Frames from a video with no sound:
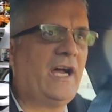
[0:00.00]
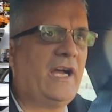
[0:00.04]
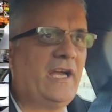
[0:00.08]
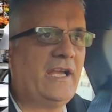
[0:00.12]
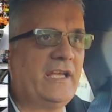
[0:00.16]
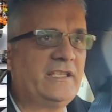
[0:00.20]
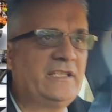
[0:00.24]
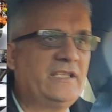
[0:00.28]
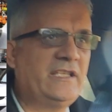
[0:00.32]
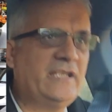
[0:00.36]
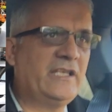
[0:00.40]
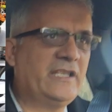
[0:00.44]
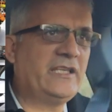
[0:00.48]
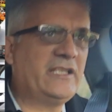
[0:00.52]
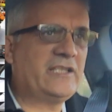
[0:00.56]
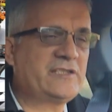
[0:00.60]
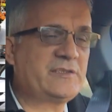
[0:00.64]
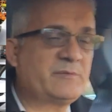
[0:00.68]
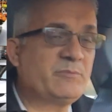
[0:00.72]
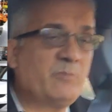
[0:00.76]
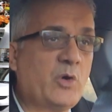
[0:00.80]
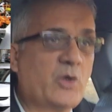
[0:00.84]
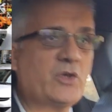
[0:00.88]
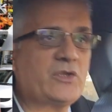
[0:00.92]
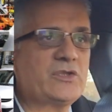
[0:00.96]
it's
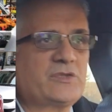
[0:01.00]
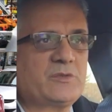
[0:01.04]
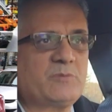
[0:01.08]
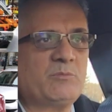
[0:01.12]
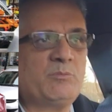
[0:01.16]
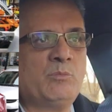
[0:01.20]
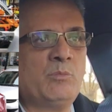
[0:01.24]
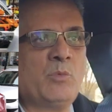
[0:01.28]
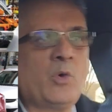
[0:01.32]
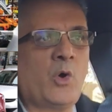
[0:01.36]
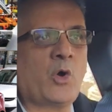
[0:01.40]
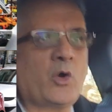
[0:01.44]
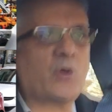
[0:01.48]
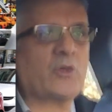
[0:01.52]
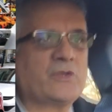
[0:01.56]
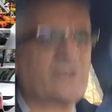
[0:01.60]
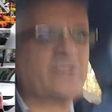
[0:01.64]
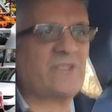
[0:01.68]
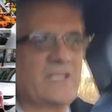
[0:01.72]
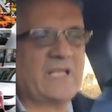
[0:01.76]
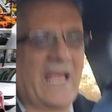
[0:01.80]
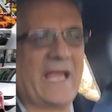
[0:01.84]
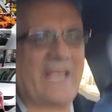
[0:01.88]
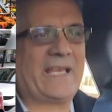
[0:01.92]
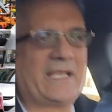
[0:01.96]

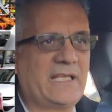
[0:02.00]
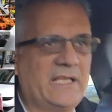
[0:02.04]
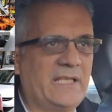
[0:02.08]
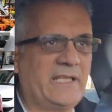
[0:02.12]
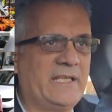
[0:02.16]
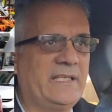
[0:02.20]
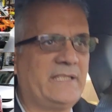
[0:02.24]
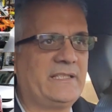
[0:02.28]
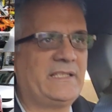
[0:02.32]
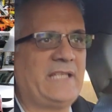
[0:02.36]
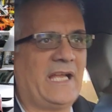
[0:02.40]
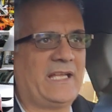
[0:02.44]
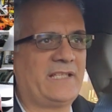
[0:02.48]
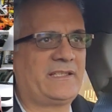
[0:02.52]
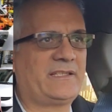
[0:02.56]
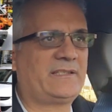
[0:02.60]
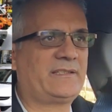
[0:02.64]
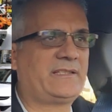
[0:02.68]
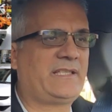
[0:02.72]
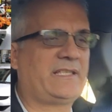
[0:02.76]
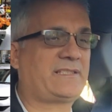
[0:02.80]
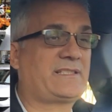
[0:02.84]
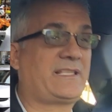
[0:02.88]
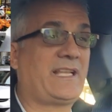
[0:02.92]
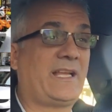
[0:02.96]
most likely that
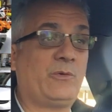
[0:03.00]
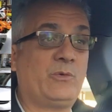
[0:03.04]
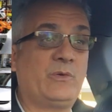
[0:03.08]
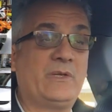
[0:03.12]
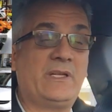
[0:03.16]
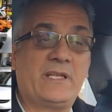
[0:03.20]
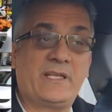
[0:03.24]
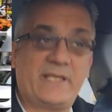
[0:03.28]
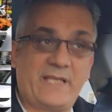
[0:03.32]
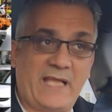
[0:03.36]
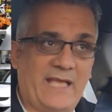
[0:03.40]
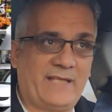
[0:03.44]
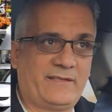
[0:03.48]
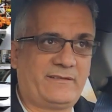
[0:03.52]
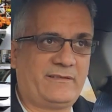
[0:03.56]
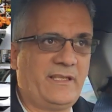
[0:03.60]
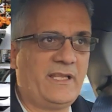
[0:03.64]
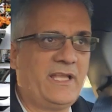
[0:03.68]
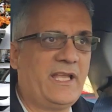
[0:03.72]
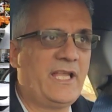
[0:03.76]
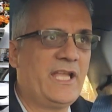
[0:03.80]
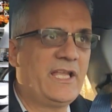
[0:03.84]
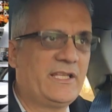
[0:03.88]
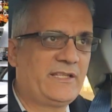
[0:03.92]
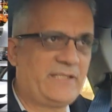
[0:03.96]
Tesla will not
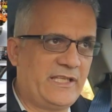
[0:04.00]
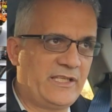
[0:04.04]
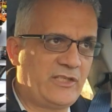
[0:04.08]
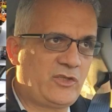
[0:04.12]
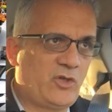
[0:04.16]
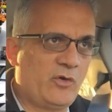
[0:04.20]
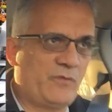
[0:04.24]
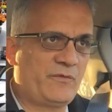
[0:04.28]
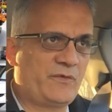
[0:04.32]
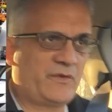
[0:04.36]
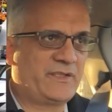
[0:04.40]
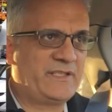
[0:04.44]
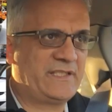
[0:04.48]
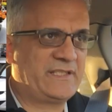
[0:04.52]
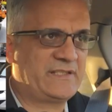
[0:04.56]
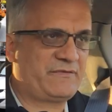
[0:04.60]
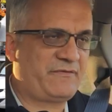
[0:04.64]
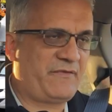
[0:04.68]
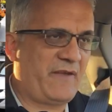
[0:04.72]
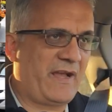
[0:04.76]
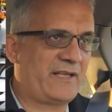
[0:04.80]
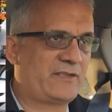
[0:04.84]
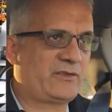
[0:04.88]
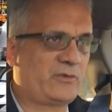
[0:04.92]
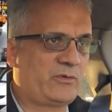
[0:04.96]
take over these
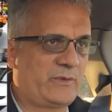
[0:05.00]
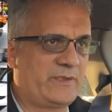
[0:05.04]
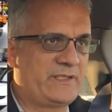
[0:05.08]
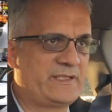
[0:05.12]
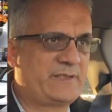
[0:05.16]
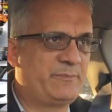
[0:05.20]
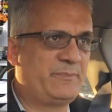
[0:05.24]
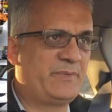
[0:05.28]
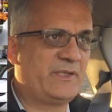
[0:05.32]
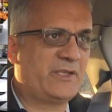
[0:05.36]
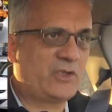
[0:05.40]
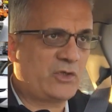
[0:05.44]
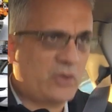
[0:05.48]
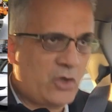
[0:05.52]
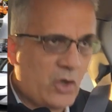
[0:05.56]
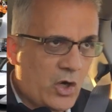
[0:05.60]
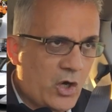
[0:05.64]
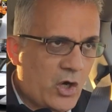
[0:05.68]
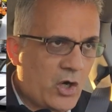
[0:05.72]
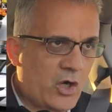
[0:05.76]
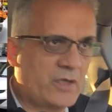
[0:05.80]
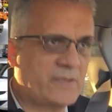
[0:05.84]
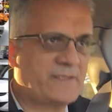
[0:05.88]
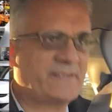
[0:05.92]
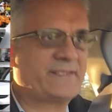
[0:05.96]
factories
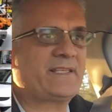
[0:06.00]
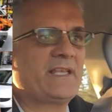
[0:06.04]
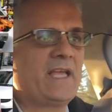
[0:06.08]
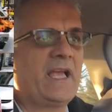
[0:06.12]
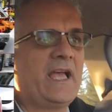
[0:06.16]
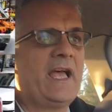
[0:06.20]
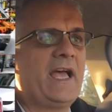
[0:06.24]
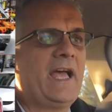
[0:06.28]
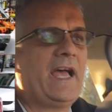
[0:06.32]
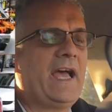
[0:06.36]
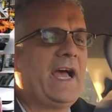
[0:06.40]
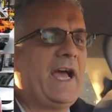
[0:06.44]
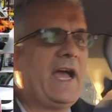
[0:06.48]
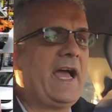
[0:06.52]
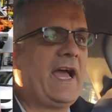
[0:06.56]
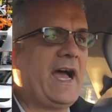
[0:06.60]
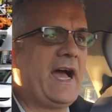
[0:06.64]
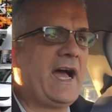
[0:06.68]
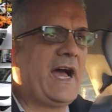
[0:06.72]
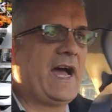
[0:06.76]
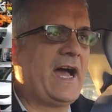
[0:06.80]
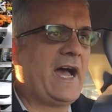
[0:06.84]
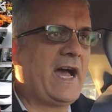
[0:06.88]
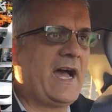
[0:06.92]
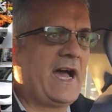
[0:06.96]
because
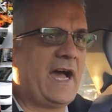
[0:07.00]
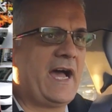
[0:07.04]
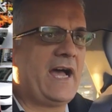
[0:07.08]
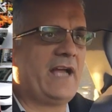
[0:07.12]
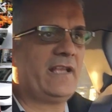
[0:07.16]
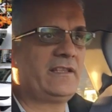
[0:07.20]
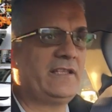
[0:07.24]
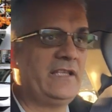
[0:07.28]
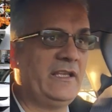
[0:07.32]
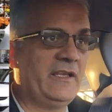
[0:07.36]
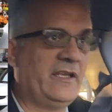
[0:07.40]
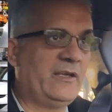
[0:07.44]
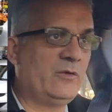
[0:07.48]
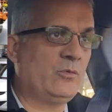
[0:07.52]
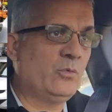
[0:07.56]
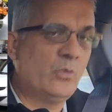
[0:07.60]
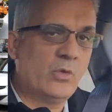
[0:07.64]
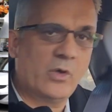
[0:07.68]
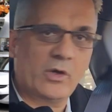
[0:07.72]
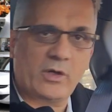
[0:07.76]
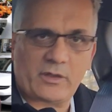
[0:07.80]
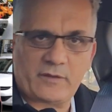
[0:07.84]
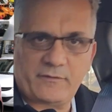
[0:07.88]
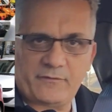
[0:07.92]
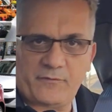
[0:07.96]
the
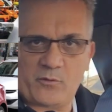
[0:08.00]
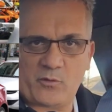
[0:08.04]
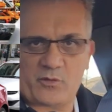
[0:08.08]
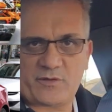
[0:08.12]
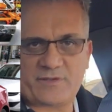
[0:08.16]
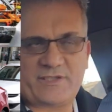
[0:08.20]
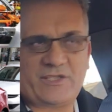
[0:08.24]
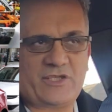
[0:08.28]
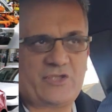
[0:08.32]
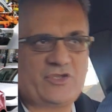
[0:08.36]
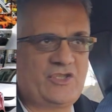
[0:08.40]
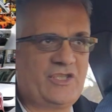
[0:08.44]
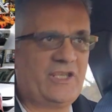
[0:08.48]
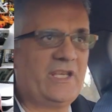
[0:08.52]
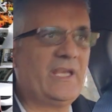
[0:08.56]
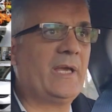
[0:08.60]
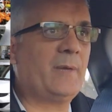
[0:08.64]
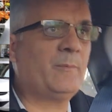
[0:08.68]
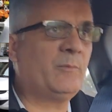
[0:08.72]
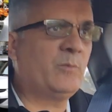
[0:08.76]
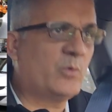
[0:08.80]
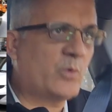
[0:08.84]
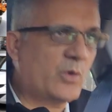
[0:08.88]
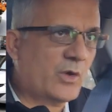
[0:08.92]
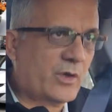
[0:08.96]
workforce, the
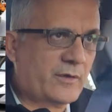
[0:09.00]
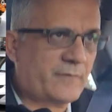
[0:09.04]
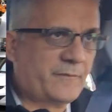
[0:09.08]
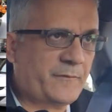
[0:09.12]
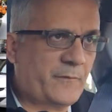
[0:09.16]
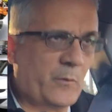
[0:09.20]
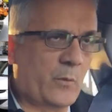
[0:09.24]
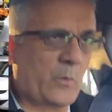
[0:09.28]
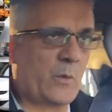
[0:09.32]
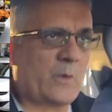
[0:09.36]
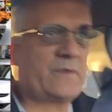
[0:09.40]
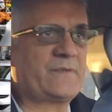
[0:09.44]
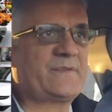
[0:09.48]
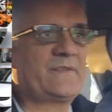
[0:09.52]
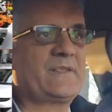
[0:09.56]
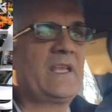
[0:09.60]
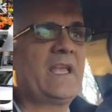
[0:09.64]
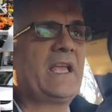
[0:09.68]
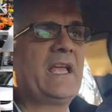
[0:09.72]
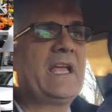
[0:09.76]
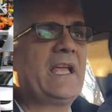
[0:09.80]
GM workforce